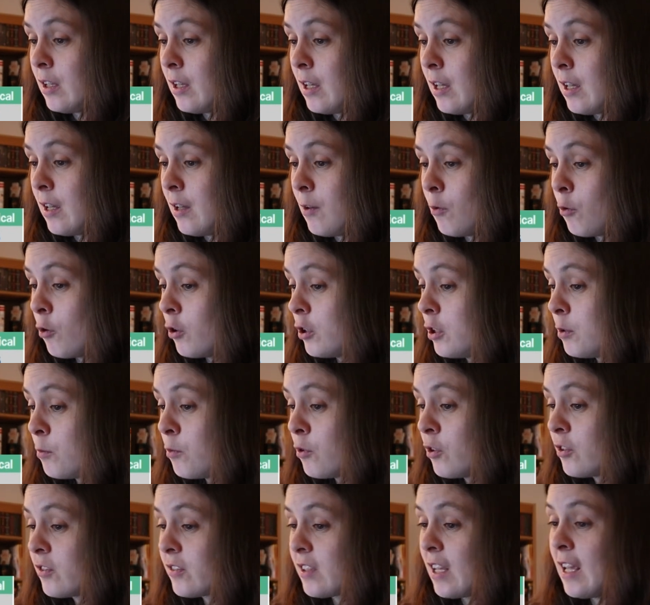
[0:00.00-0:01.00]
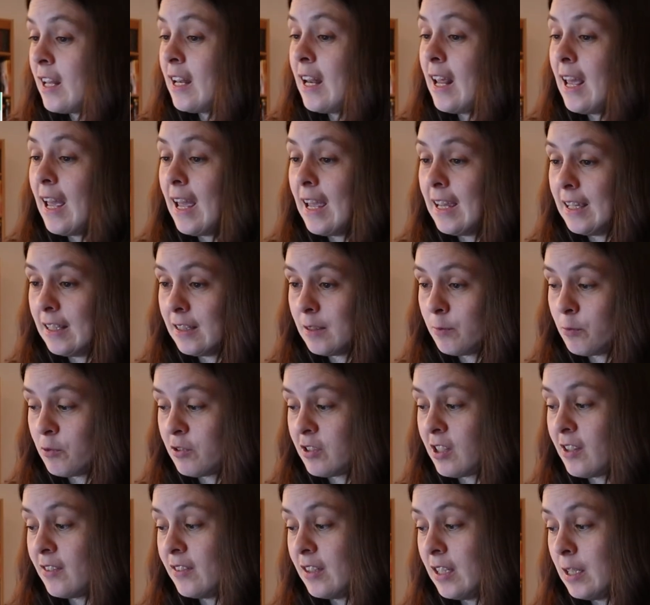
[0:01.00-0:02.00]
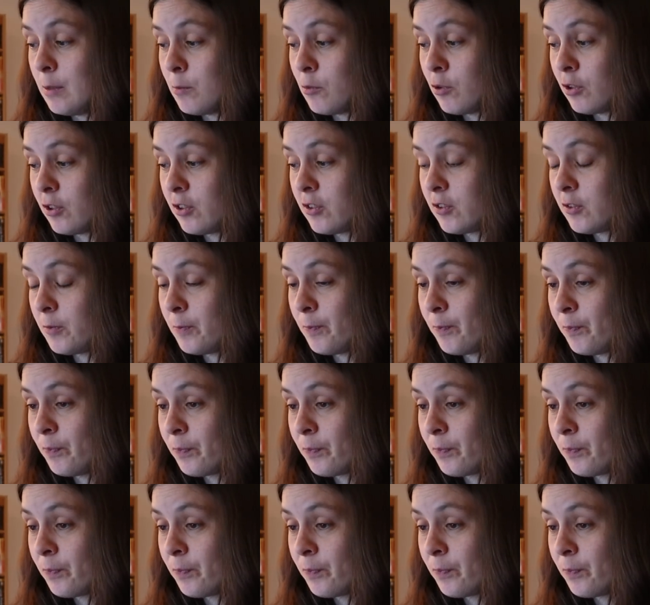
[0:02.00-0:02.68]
audiobooks, and 8% ebooks.